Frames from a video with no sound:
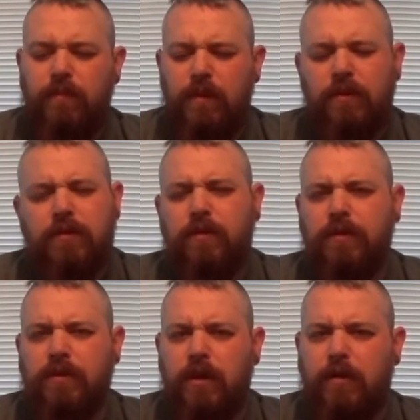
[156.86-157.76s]
let's go
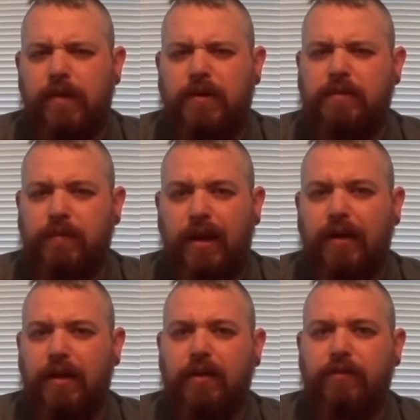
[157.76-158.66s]
ahead and talk about some
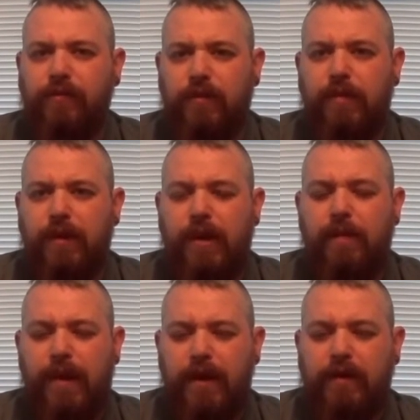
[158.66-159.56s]
guidelines for the bug
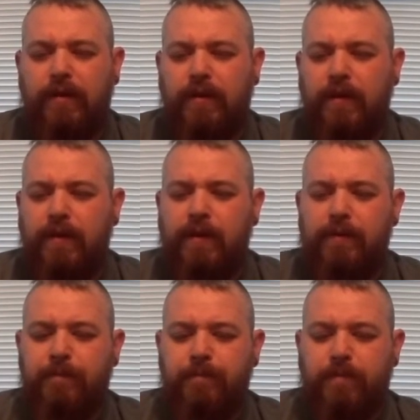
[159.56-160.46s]
out bag.
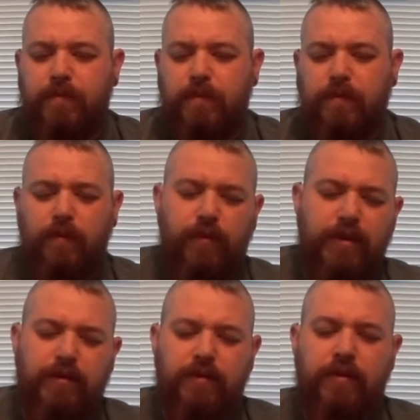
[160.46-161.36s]
So
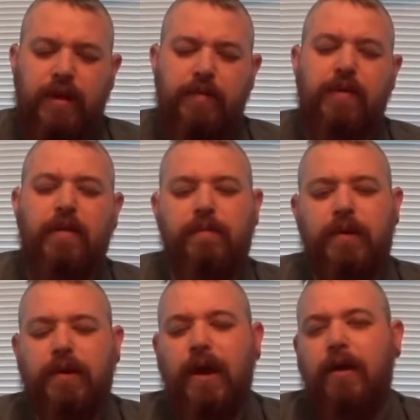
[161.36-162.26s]
right there in the name you have
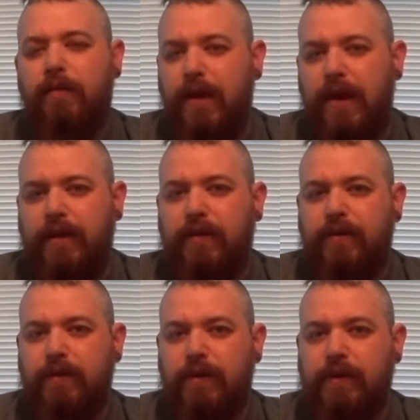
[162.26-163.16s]
bug out bag.
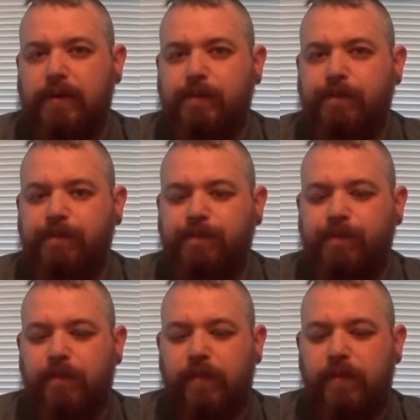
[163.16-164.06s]

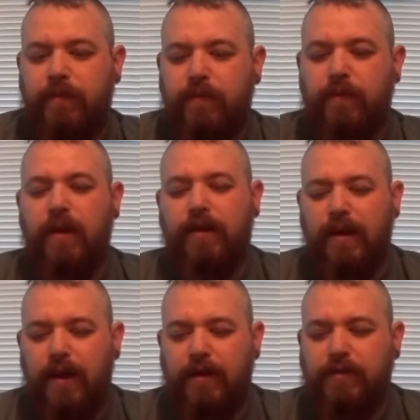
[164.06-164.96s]
So a lot of
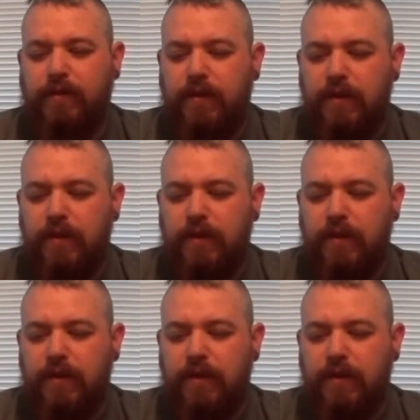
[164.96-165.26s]
guys